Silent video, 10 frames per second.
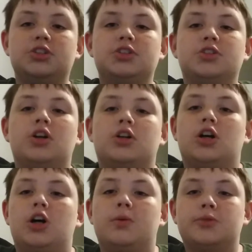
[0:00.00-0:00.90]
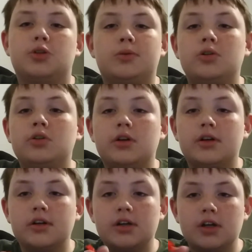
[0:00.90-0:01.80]
just not comfortable.
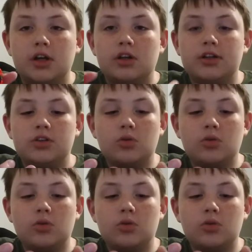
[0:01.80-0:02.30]
Like,